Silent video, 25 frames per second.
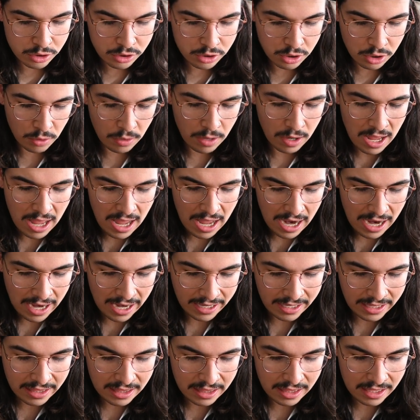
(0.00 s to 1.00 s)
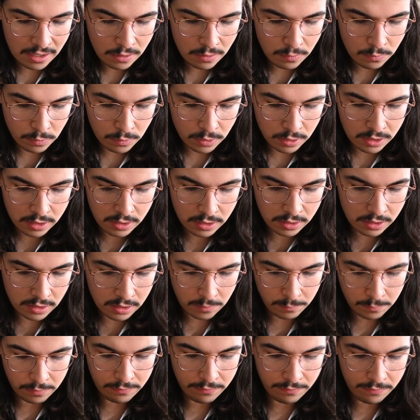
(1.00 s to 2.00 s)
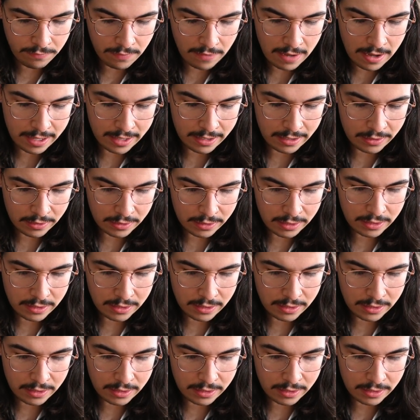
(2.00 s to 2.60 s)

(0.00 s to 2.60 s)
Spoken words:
So I think we're cooking with fire